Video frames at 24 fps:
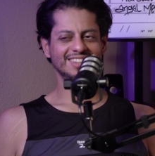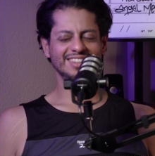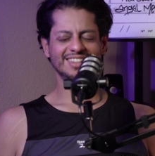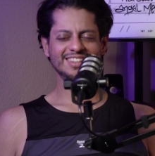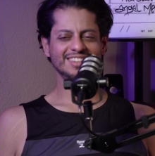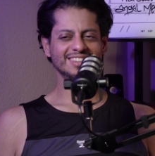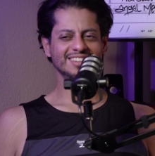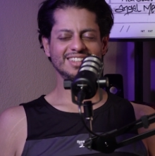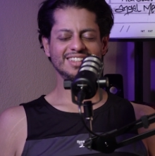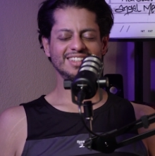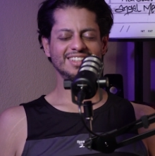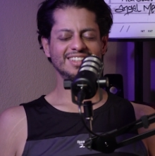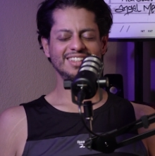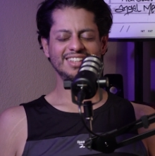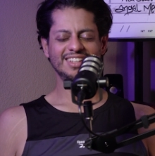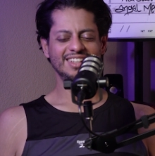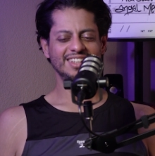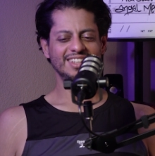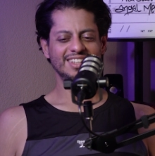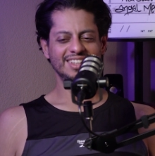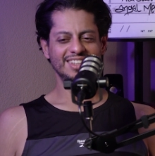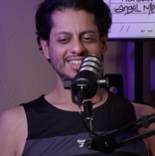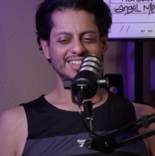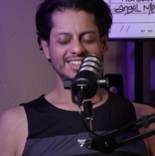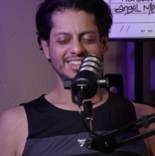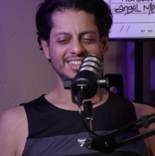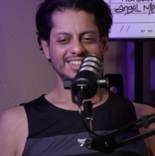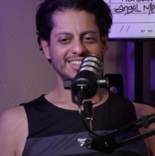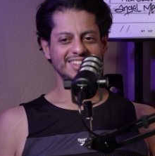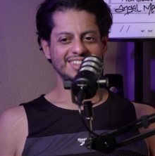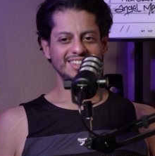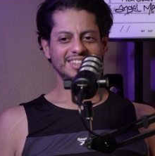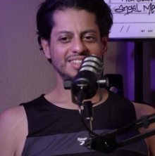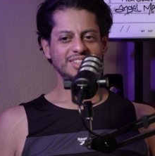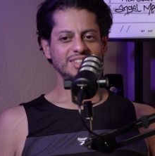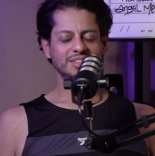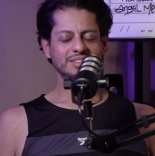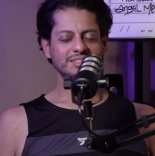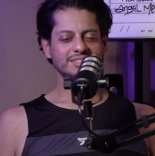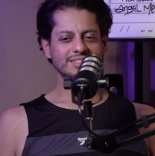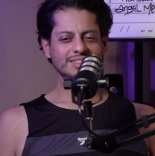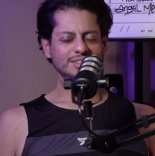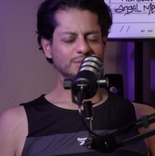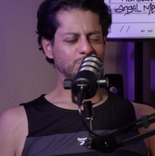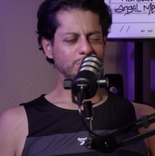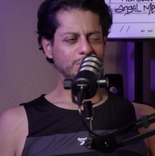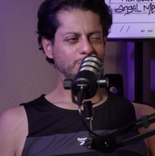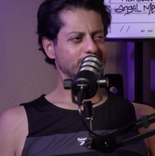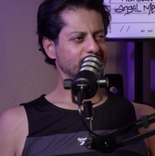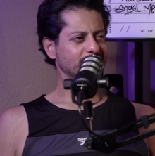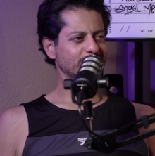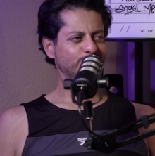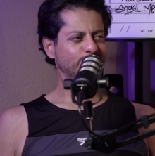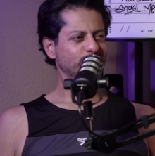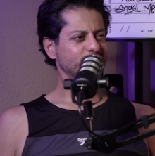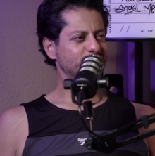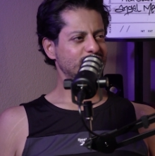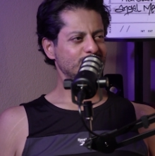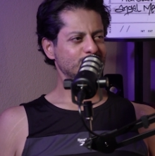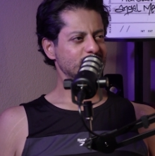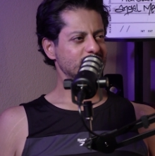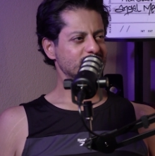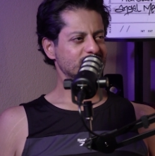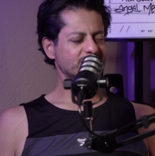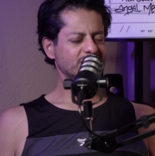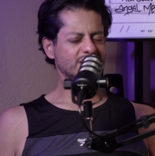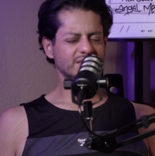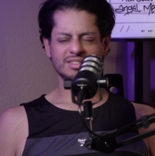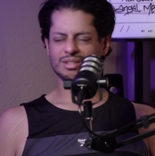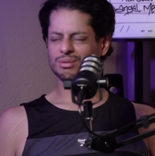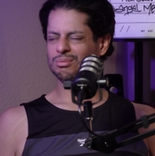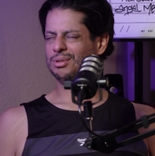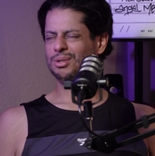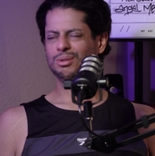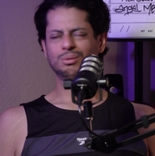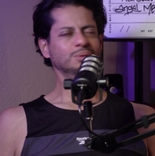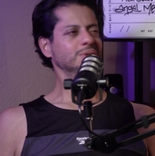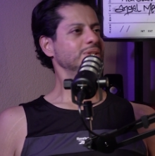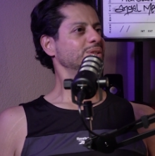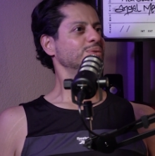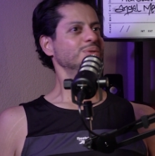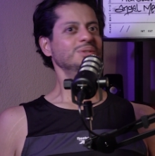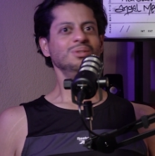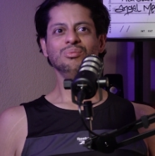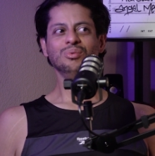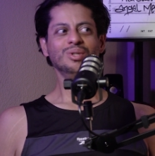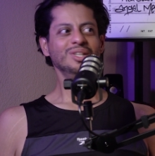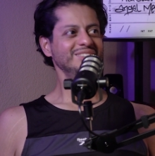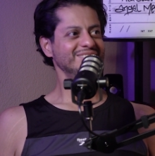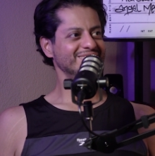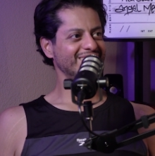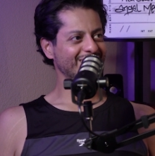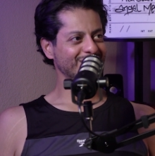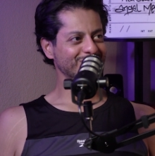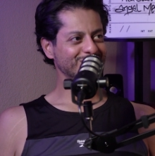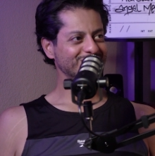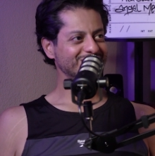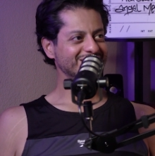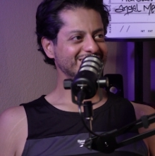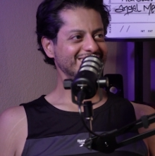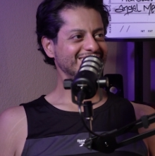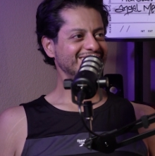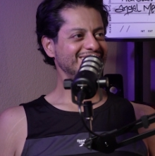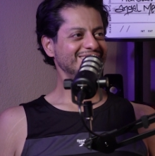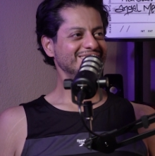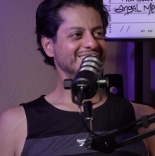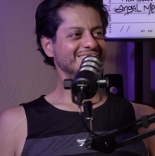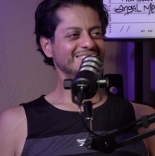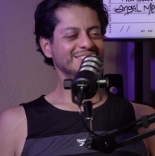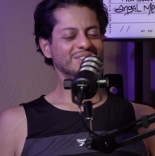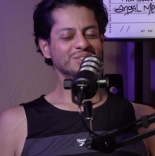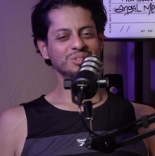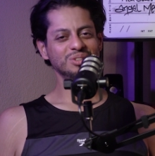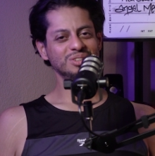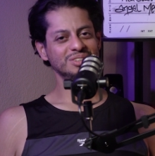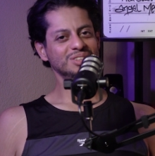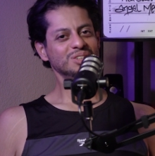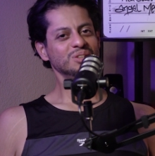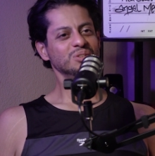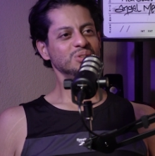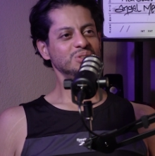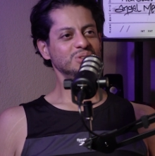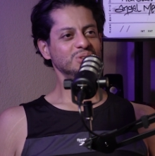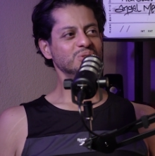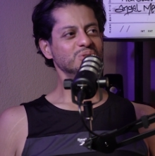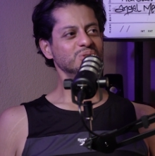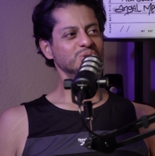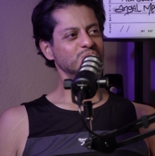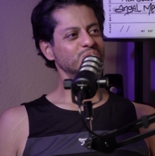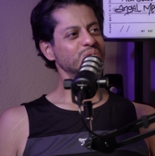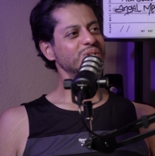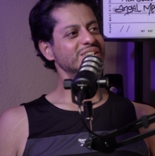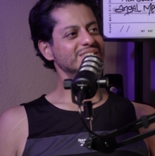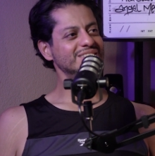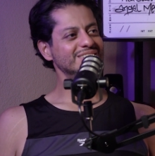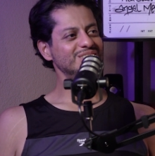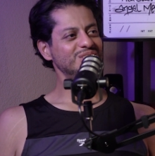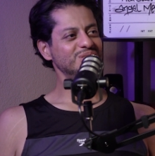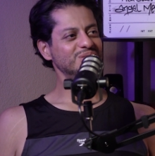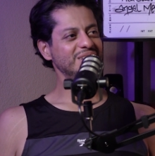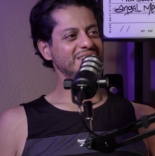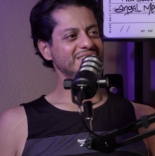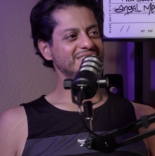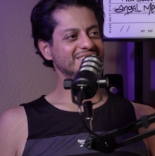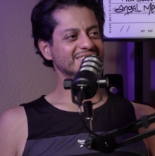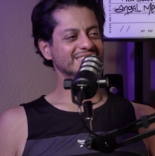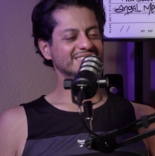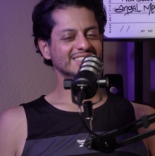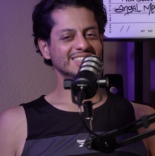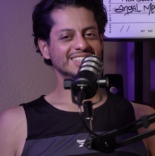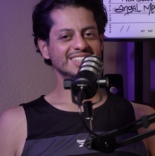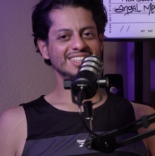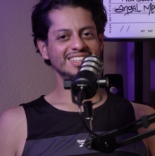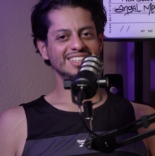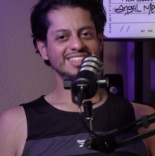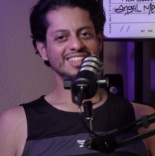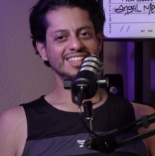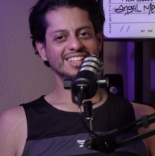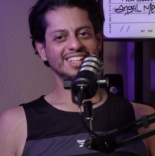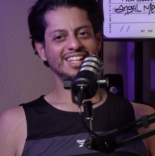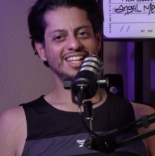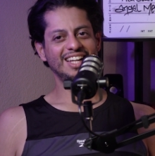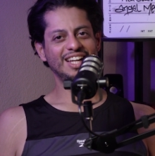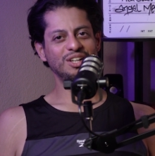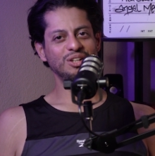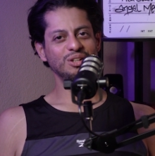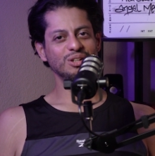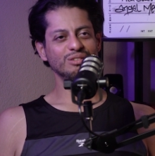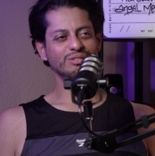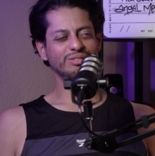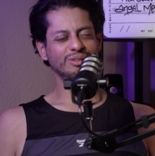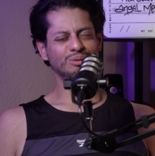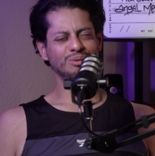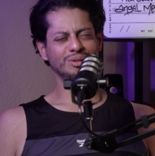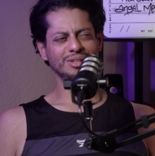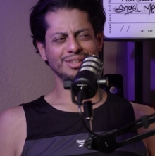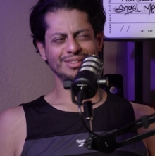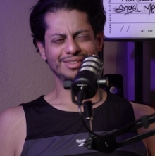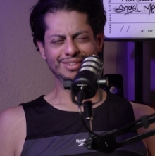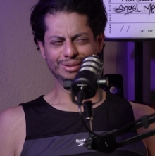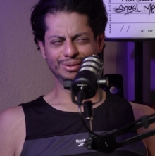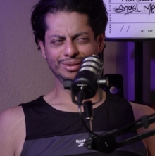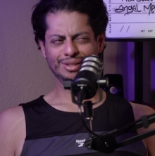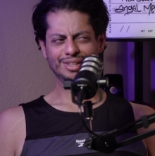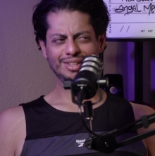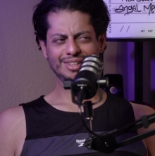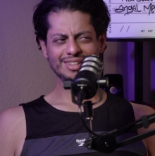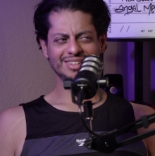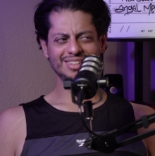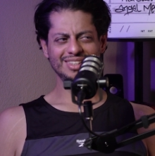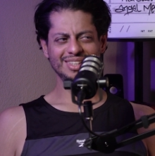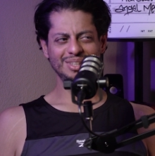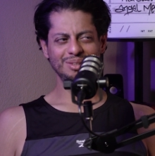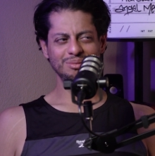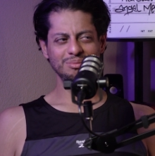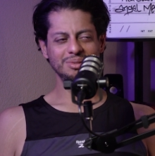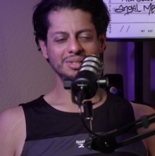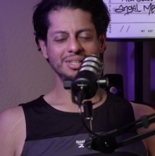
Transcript: And I was like, maybe like 15 minutes later, I was like, "Whoa, like where was I, bro?" Like it was a weird situation, and I don't know if I wanted to do that all the time.